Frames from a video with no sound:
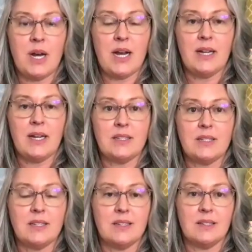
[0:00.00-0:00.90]

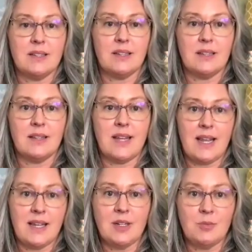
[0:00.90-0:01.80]
but
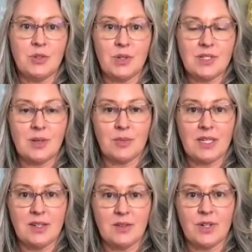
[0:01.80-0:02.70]
they ended up doing
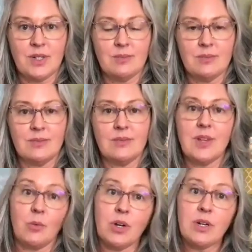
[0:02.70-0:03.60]
something different.
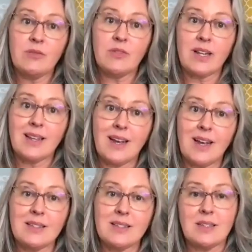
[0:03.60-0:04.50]
They wanted to fly the
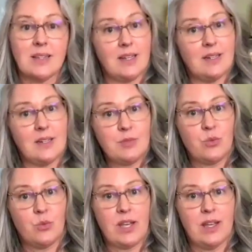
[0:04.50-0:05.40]
kites. They ended up
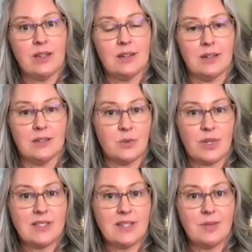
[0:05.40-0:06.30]
swinging on the
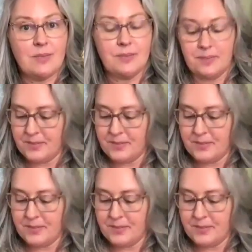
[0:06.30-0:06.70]
swing set.